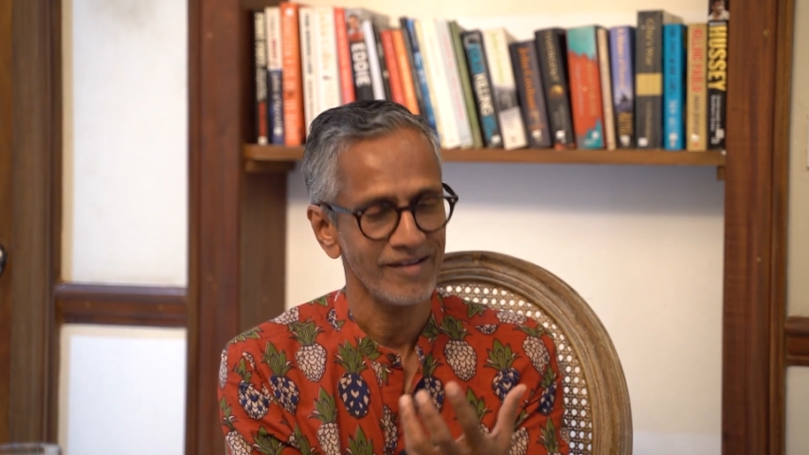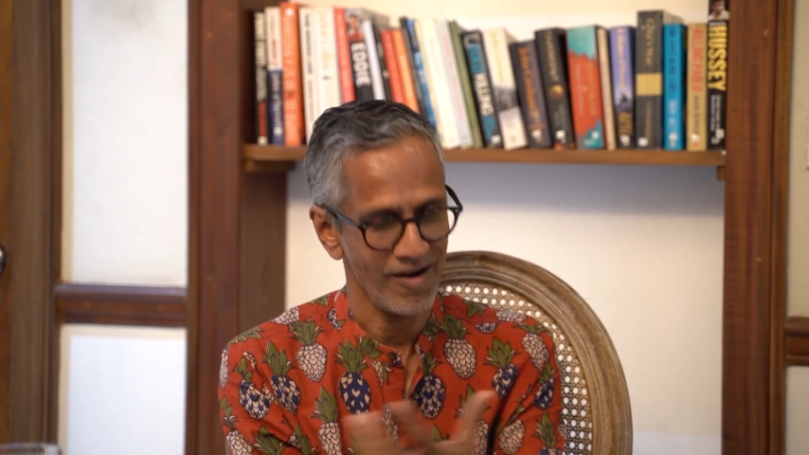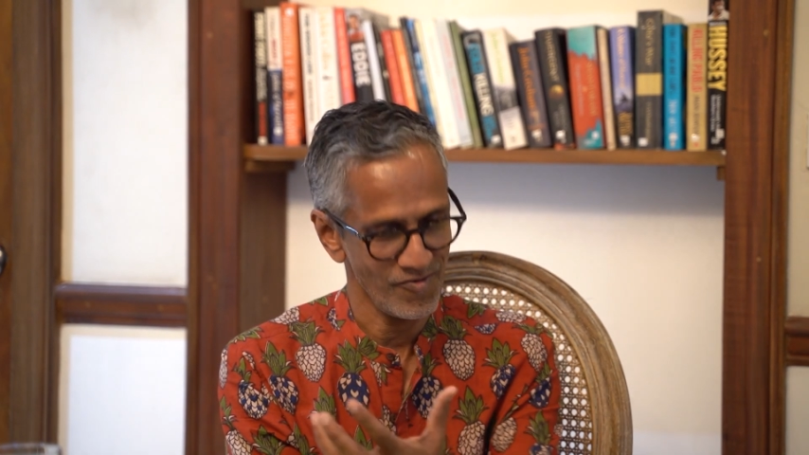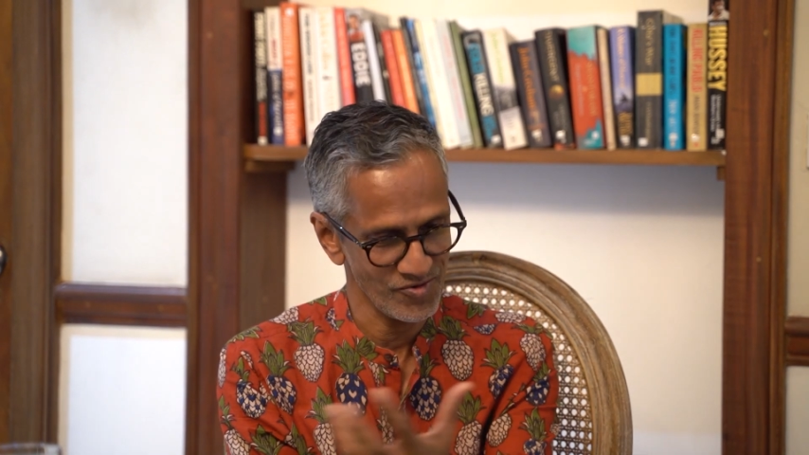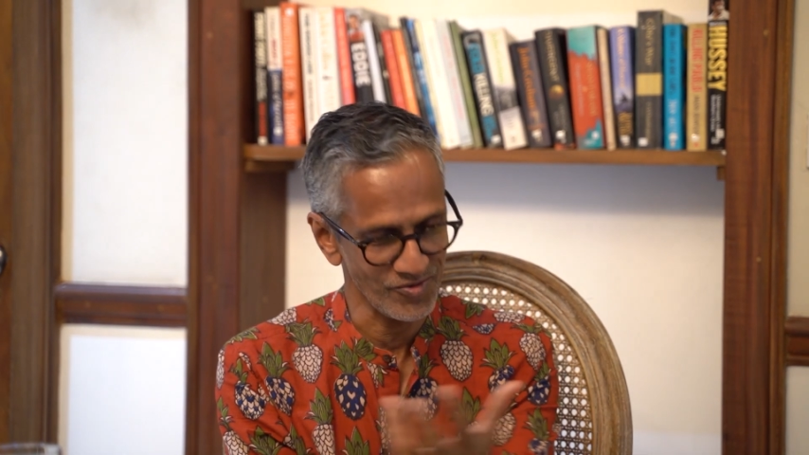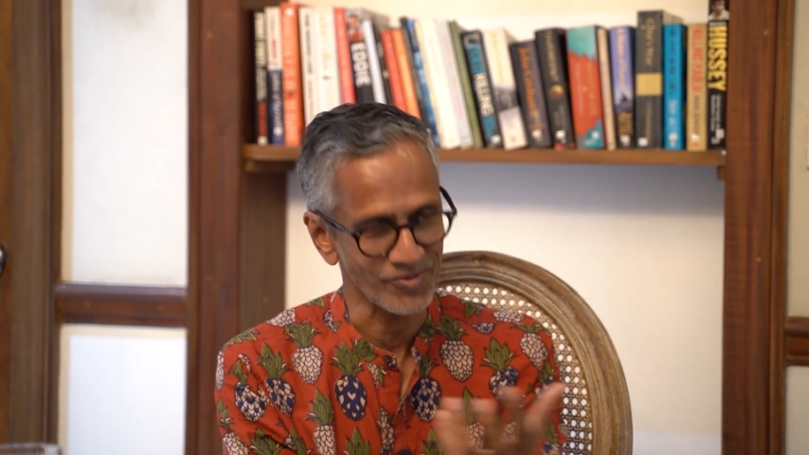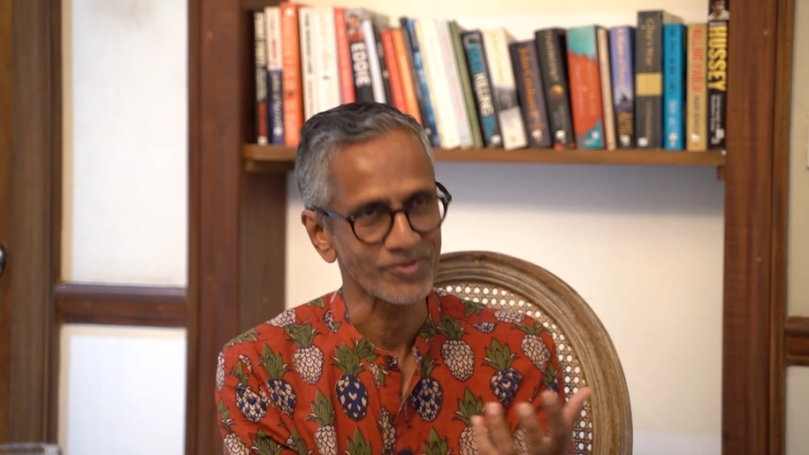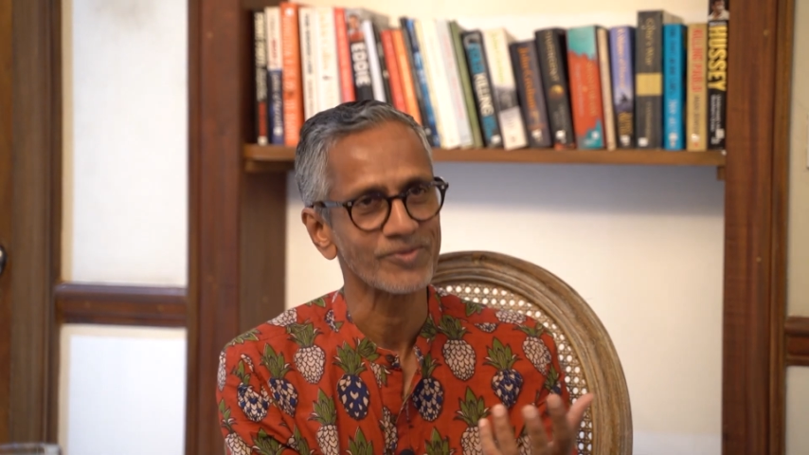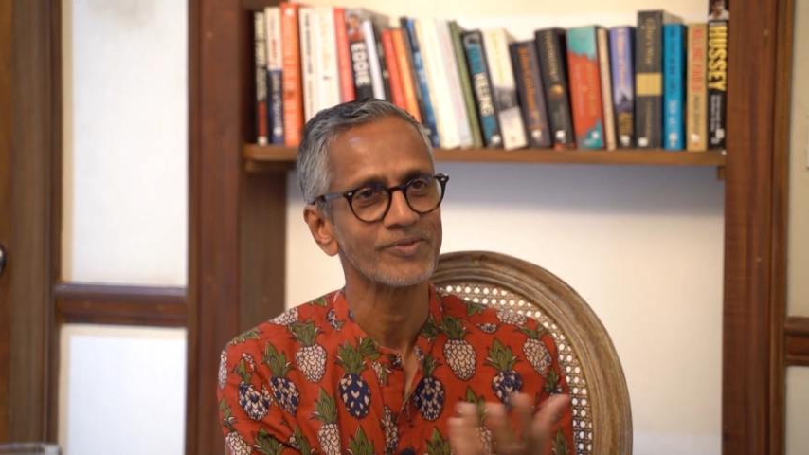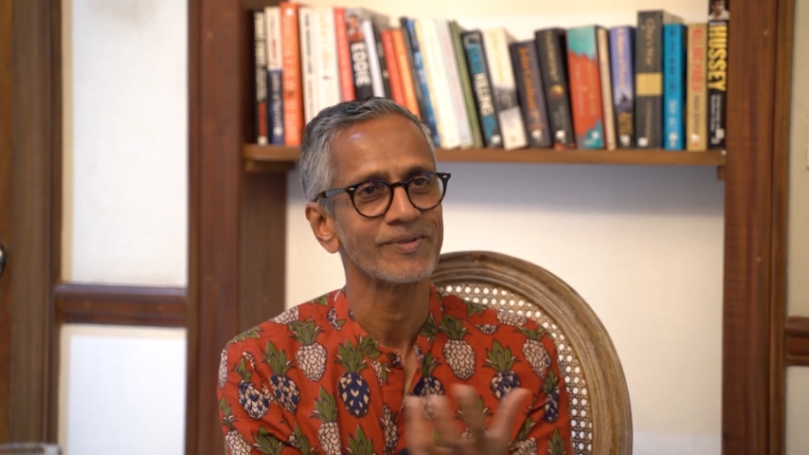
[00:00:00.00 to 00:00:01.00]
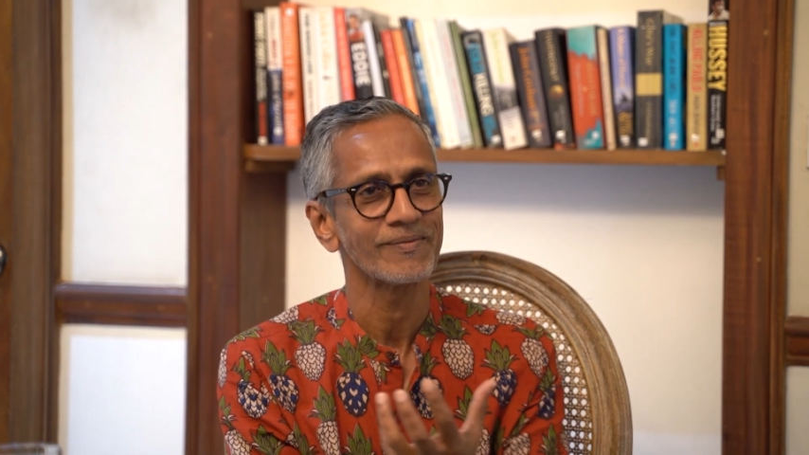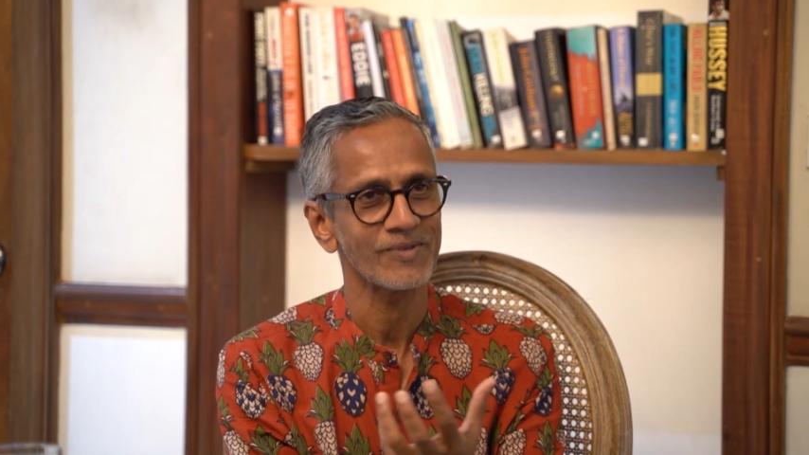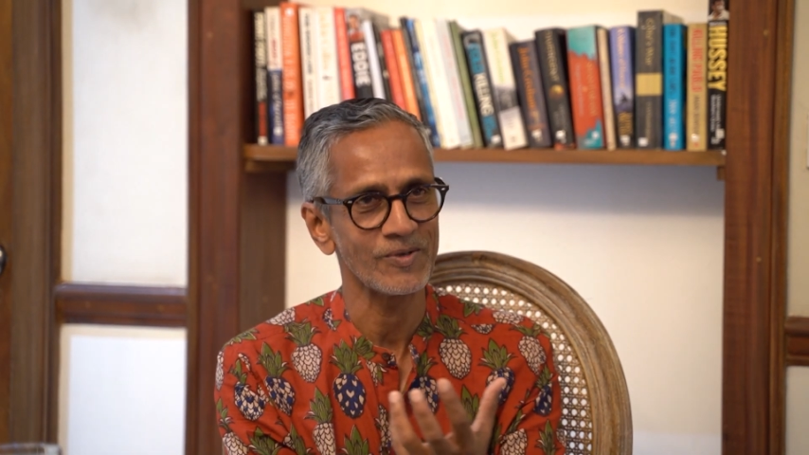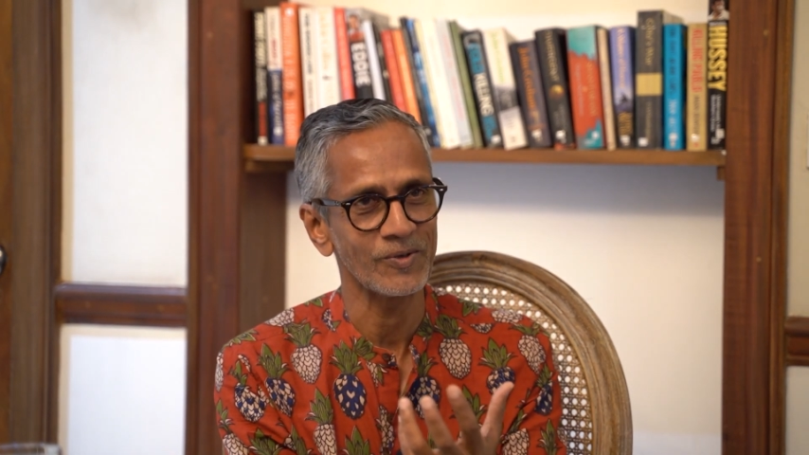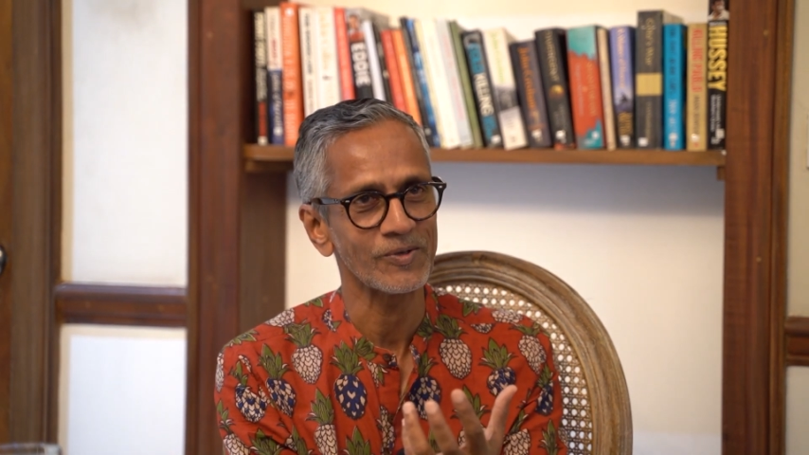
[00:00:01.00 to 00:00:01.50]
how to,
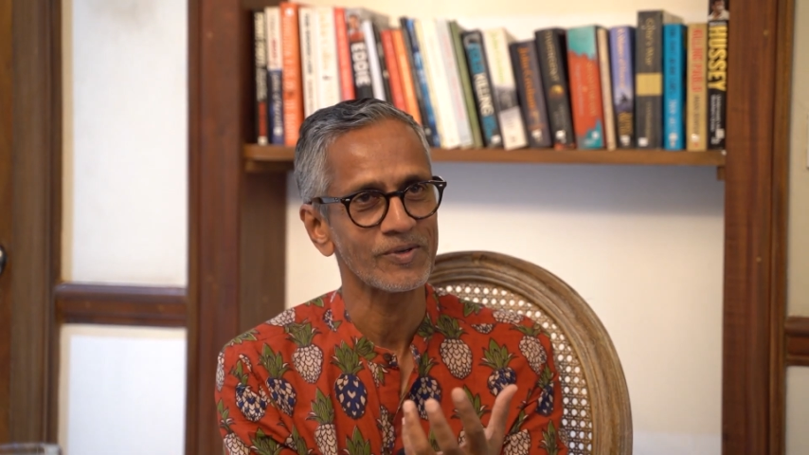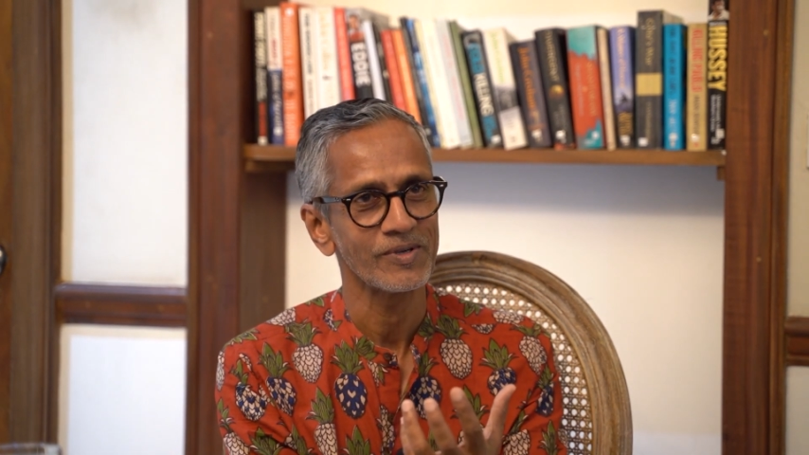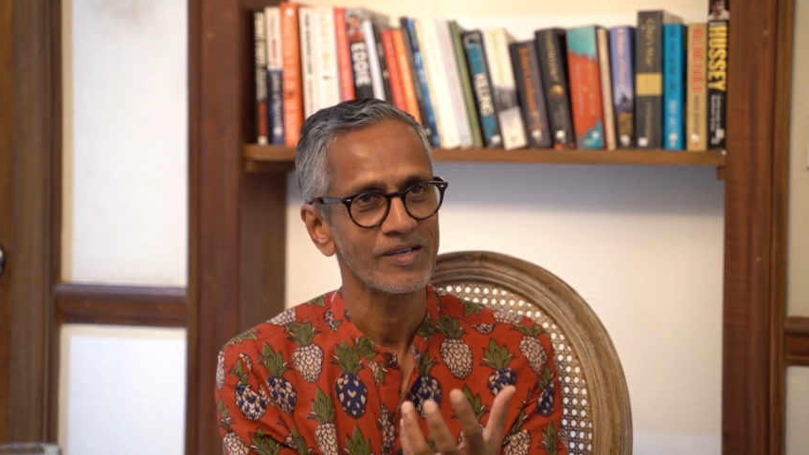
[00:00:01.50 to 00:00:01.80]
you know,